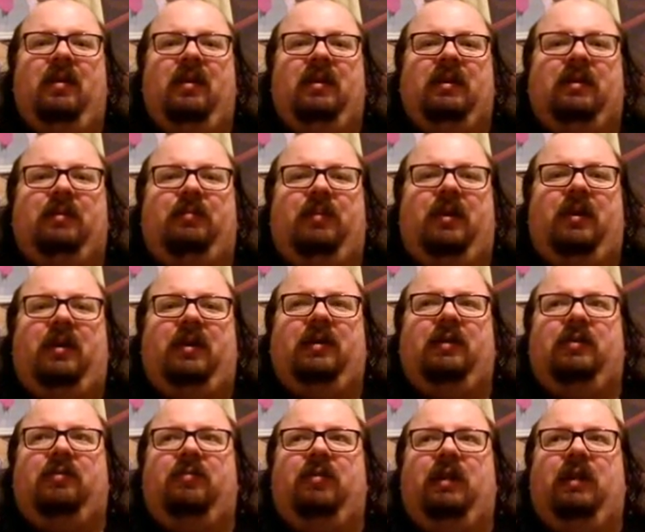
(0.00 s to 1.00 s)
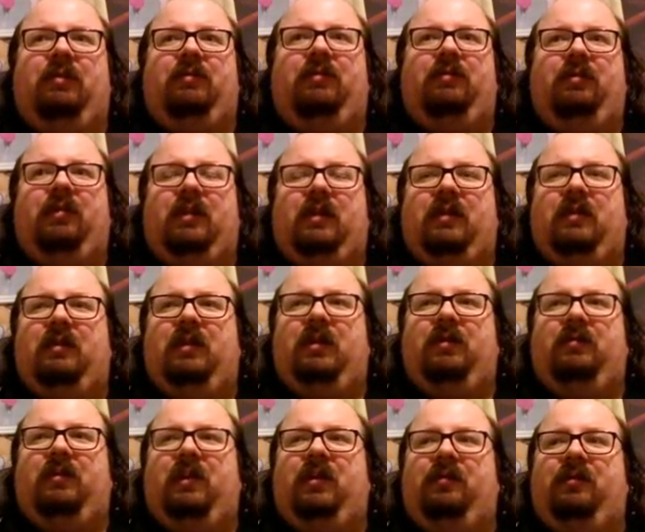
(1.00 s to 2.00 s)
experience with like the
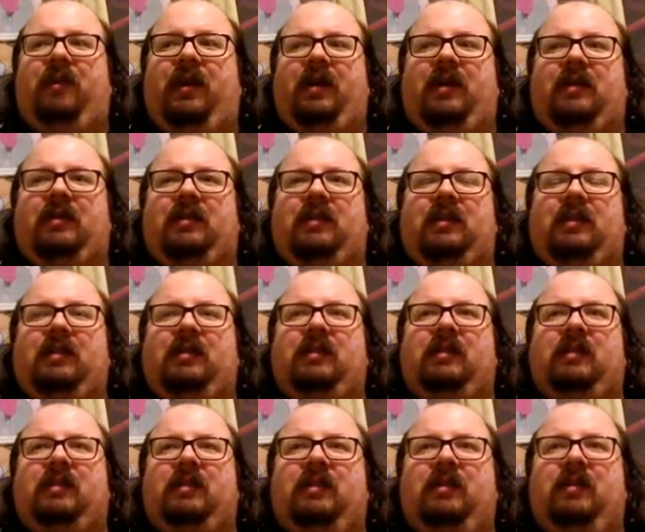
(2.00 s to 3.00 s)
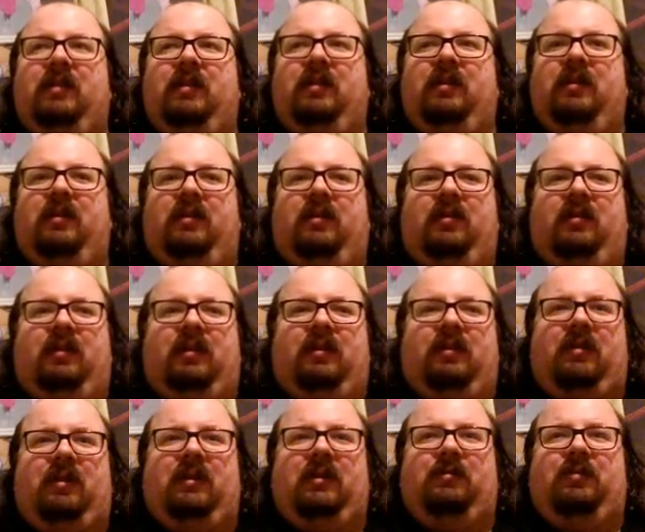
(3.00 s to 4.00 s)
Final Fantasies along
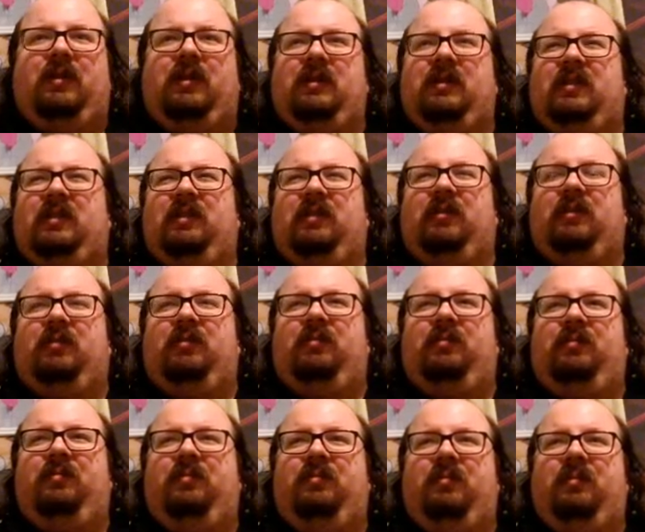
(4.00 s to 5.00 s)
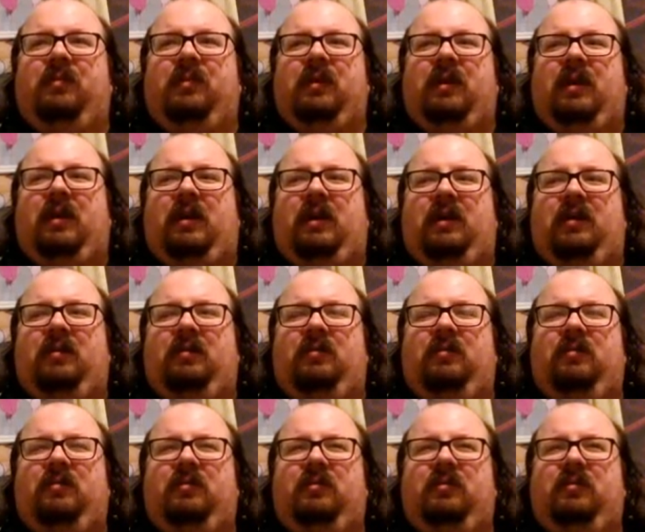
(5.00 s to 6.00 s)
the lines, but I was still I
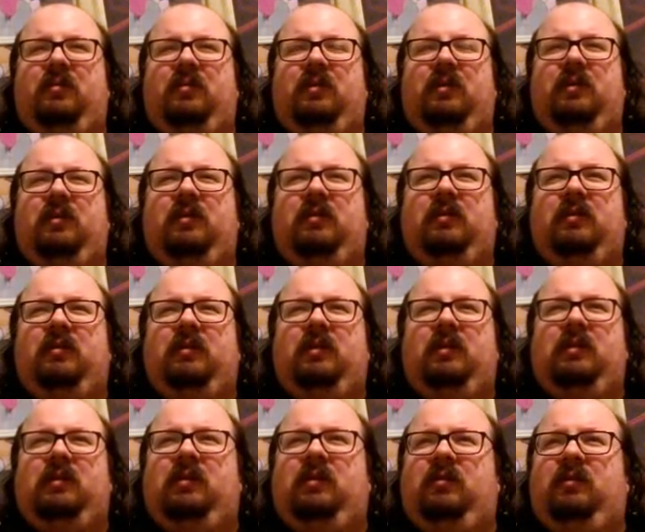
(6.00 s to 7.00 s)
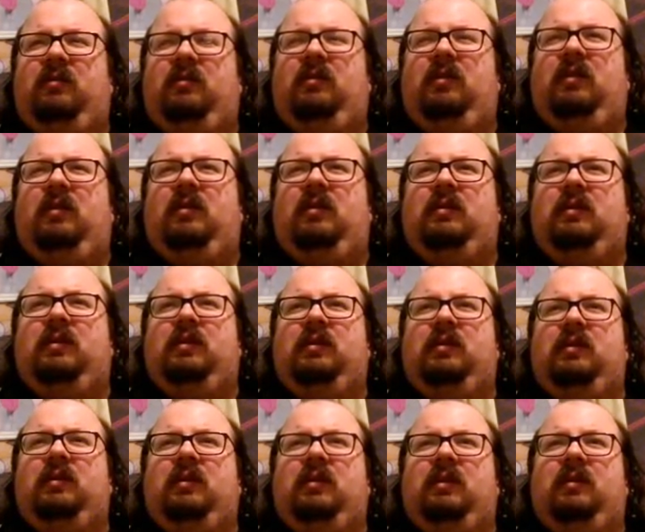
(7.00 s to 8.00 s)

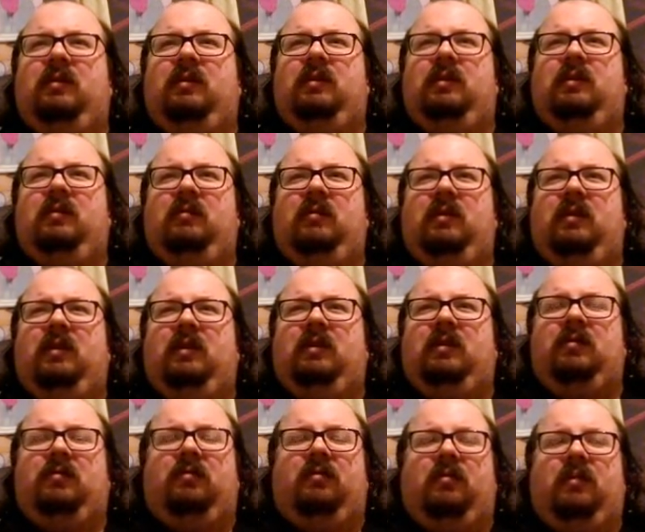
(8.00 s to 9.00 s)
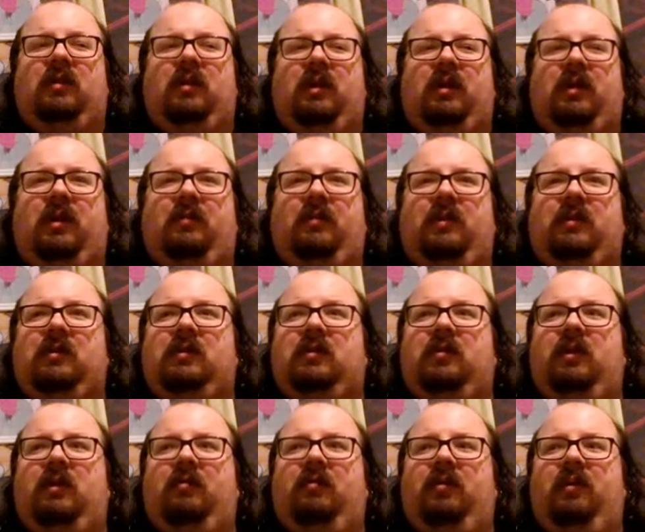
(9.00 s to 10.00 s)
was still in high school when that came out,
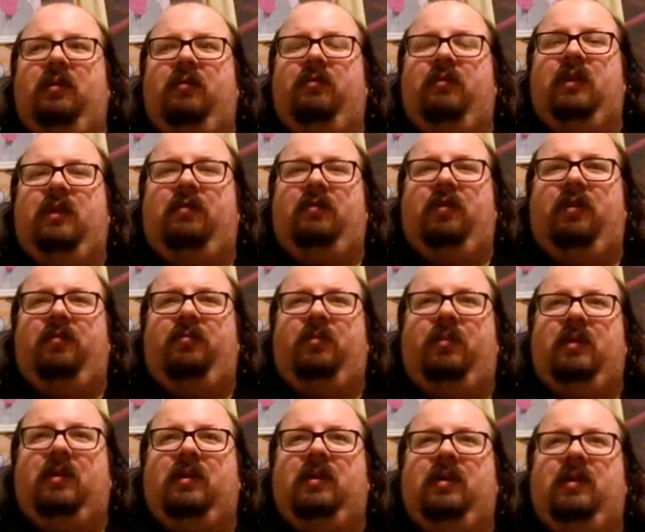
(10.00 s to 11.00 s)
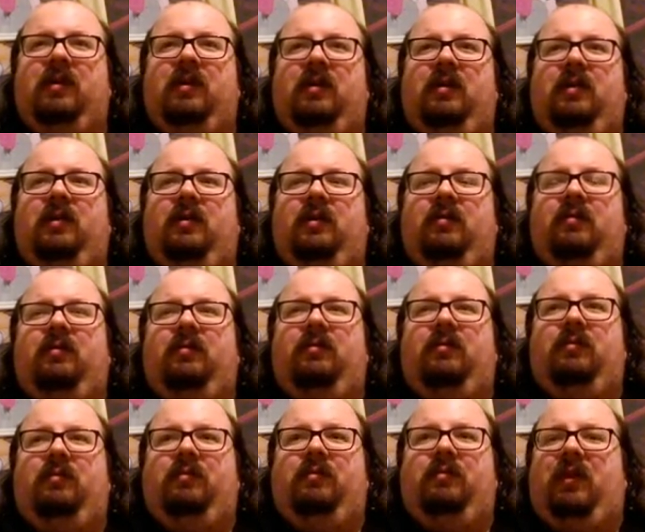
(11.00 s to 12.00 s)
so I would have definitely played
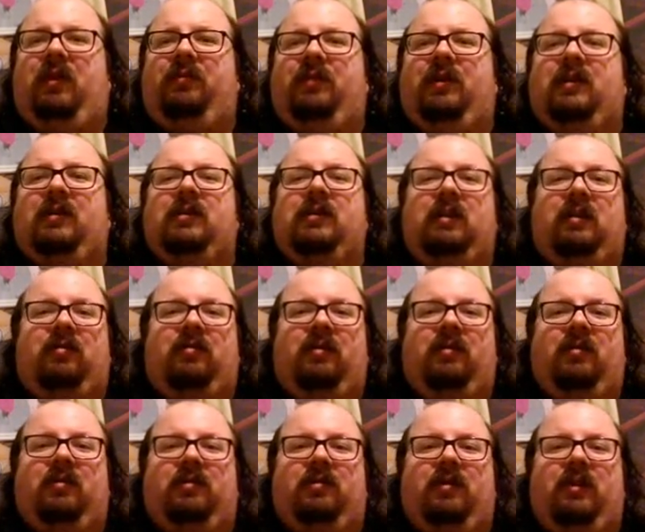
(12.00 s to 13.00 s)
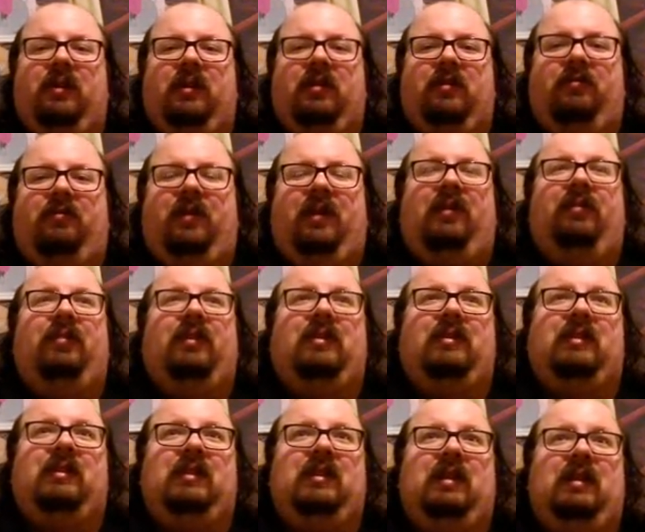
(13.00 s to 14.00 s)
Final Fantasy and Chrono Trigger, Final
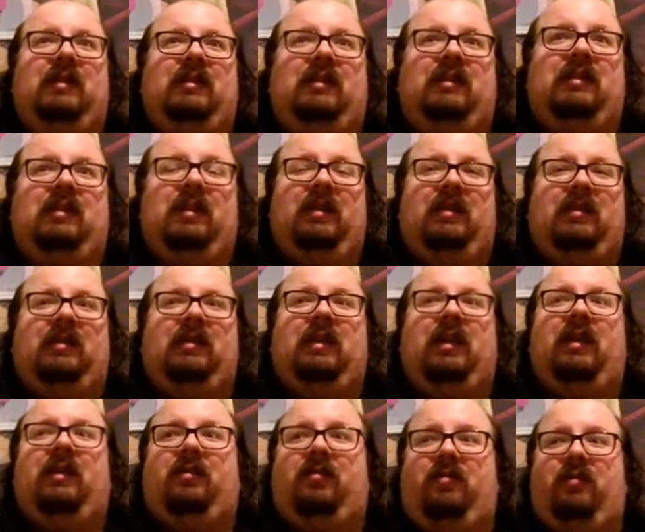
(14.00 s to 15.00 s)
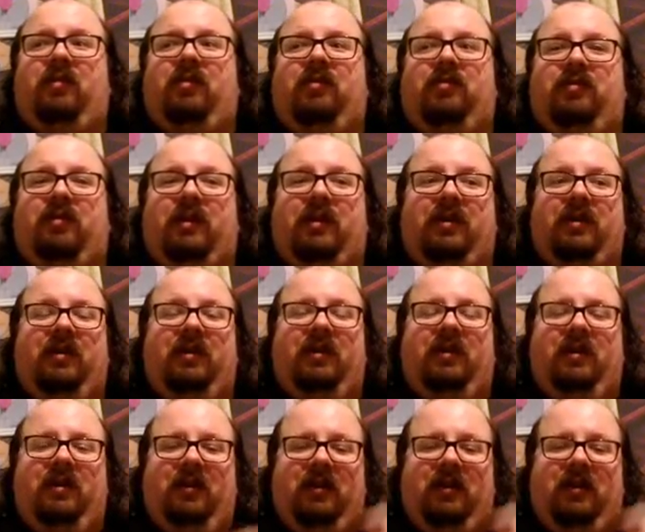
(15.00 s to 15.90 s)
Fantasy VI and Chrono Trigger.